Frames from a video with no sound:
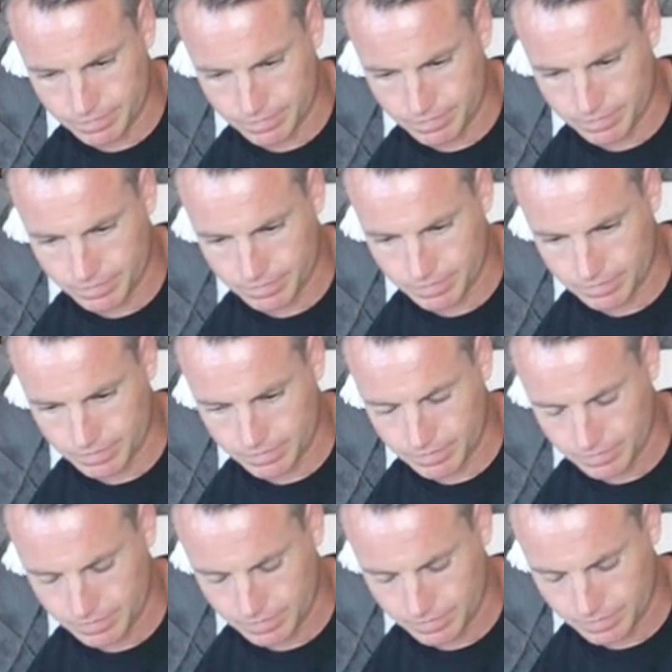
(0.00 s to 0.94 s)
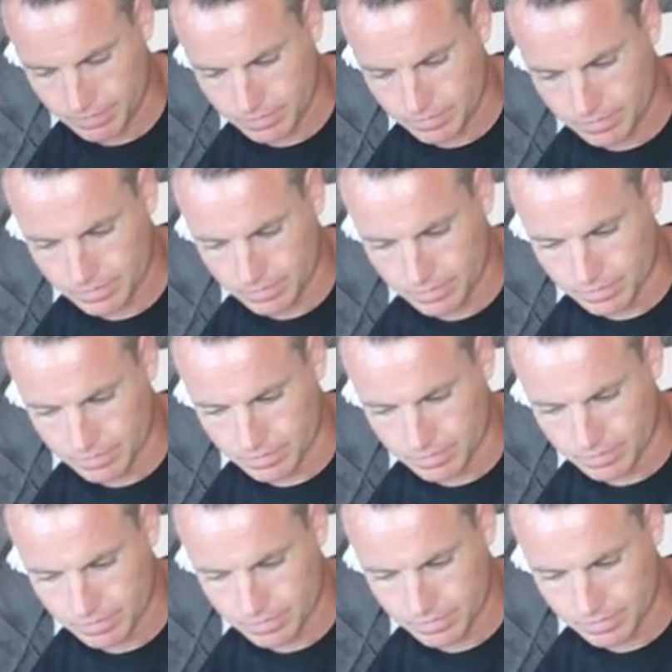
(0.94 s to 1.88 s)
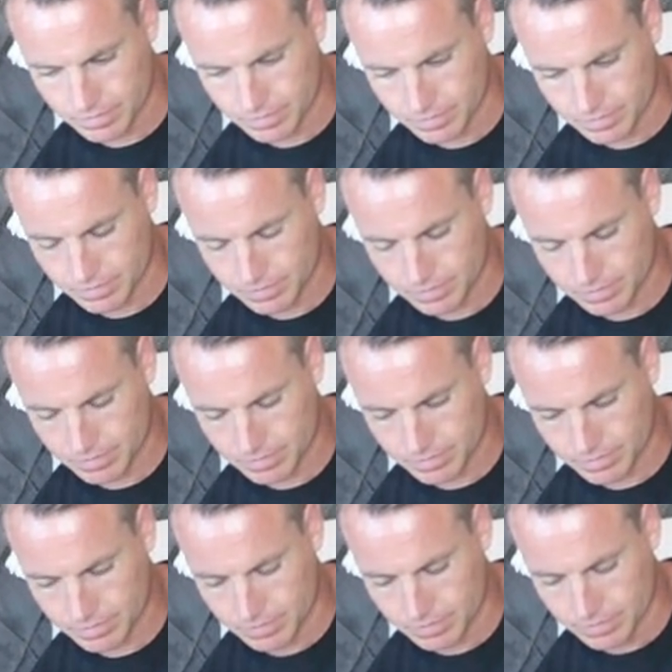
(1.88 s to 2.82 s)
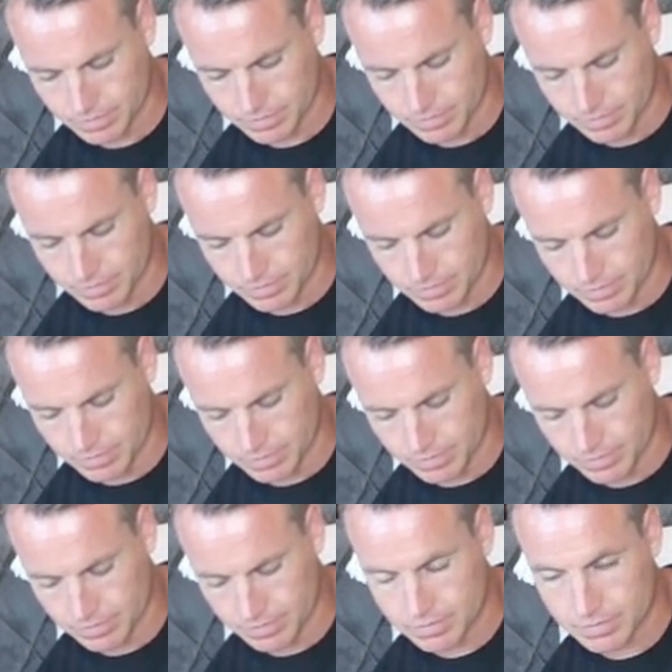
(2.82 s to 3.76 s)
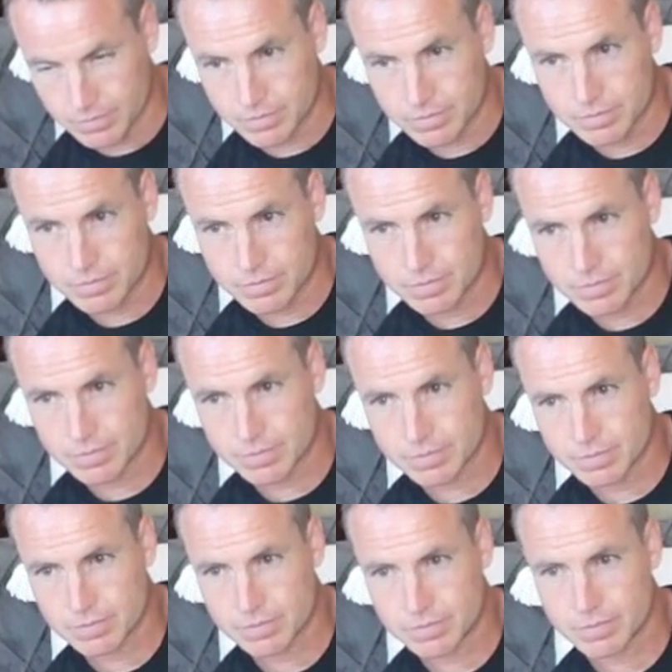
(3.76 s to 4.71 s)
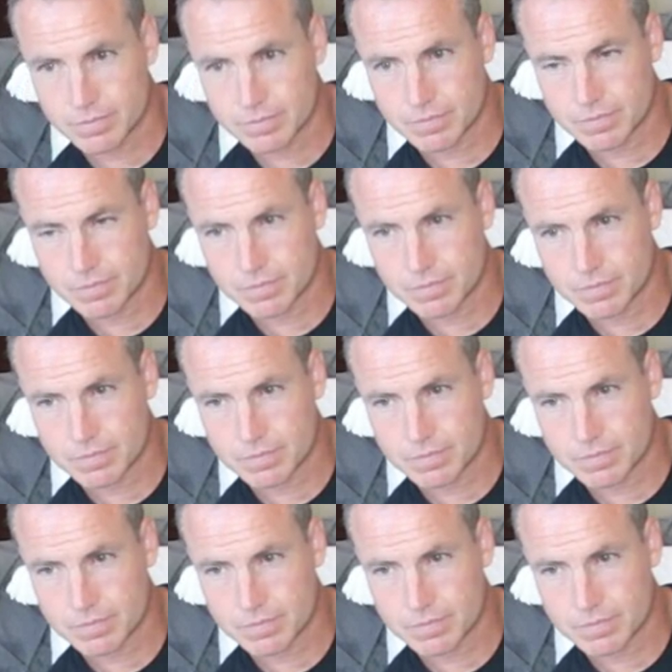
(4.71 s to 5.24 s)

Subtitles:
This person isn't speaking.